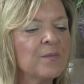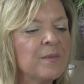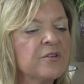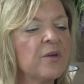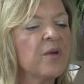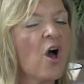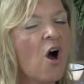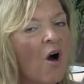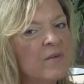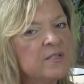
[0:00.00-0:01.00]
And remember that we
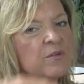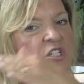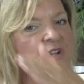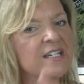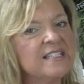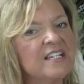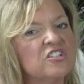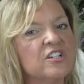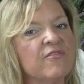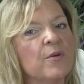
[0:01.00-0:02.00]
always want to try to
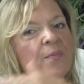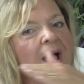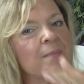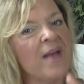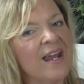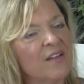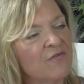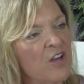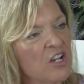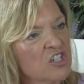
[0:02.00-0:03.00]
teach different
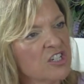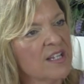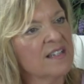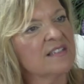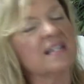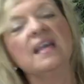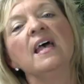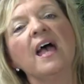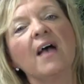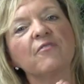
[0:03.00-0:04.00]
pragmatic functions.
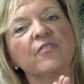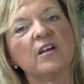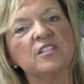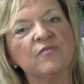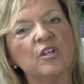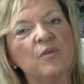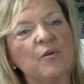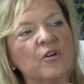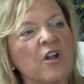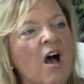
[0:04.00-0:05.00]
And for those of you
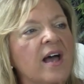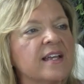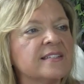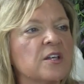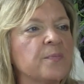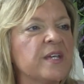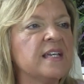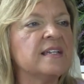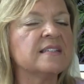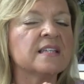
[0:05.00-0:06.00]
who are not
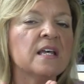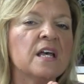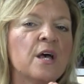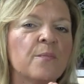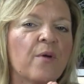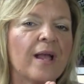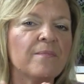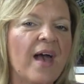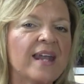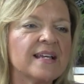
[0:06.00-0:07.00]
SLPs,
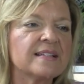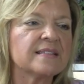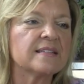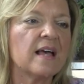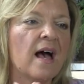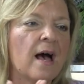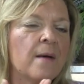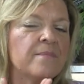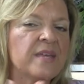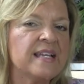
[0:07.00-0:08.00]
pragmatic
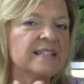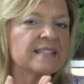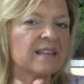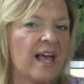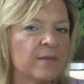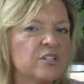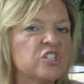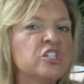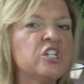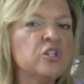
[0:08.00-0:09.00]
means
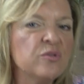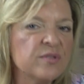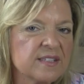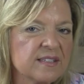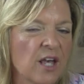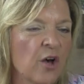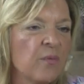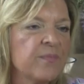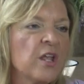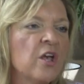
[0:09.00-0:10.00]
language use.
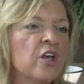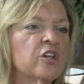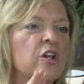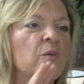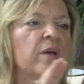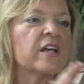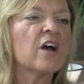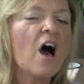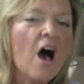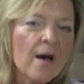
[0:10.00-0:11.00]
So, we
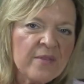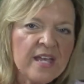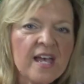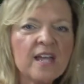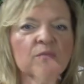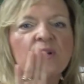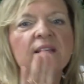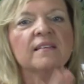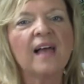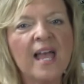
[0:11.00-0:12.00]
comment,
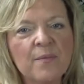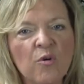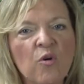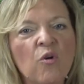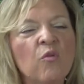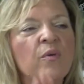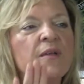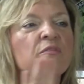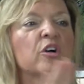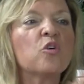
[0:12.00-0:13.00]
we label,
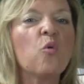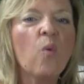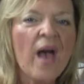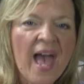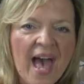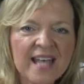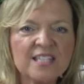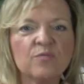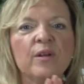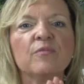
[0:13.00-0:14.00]
we
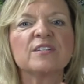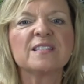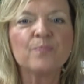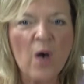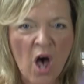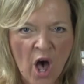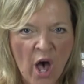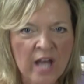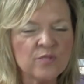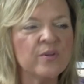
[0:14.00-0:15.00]
request, we
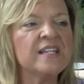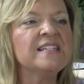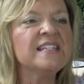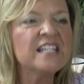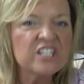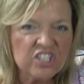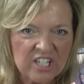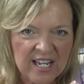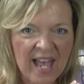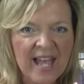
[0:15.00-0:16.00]
respond, we
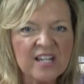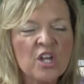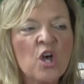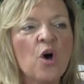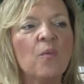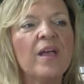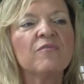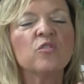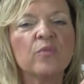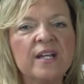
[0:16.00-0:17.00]
initiate, we
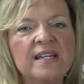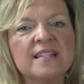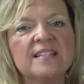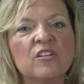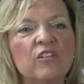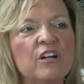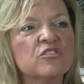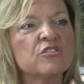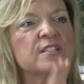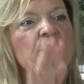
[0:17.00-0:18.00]
have greetings and
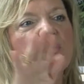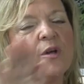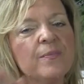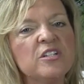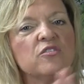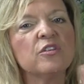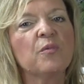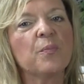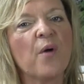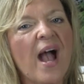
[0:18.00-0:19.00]
closures. So we want to be sure
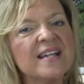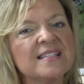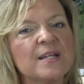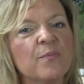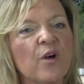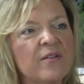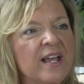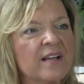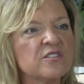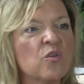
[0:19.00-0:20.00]
that we're practicing
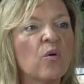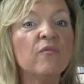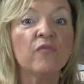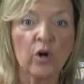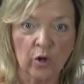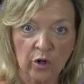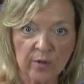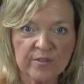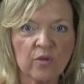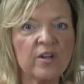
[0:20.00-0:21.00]
pronouns or
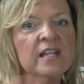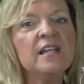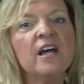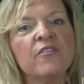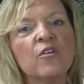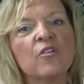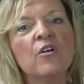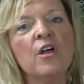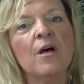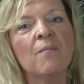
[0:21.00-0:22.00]
verbs or any
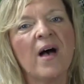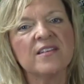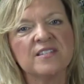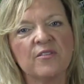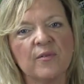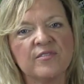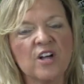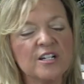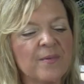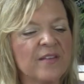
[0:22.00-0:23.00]
other milestone that we've
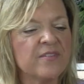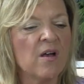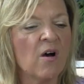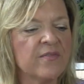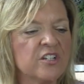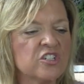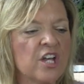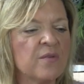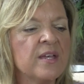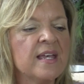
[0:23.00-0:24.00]
talked about on this
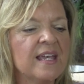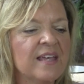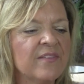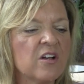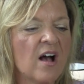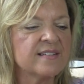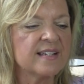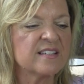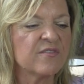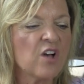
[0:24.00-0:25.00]
show in the
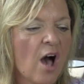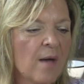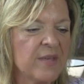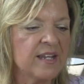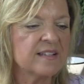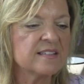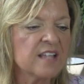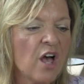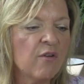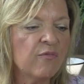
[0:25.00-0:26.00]
context of commenting.
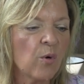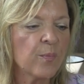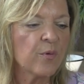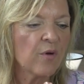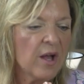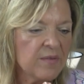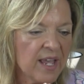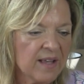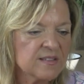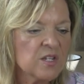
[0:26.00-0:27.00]
So for
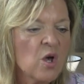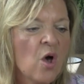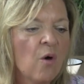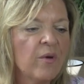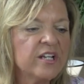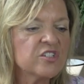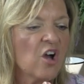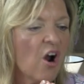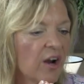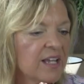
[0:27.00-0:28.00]
pronouns, we could
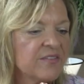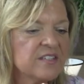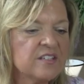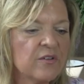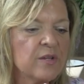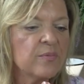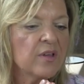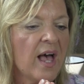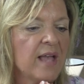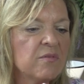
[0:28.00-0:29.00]
target this during
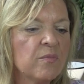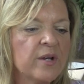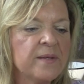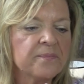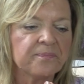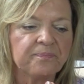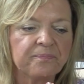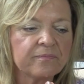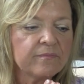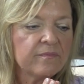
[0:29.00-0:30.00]
play when we
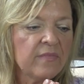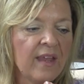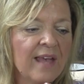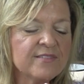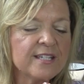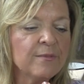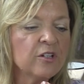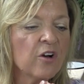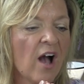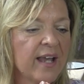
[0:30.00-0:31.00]
have
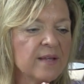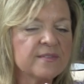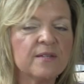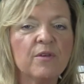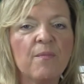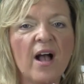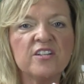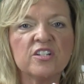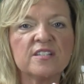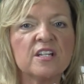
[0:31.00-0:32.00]
similar items, and we
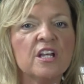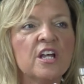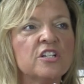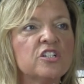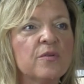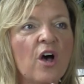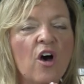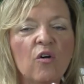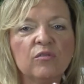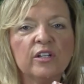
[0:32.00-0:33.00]
might just do a
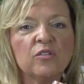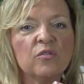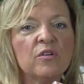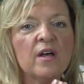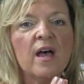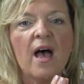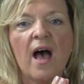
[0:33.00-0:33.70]
whole little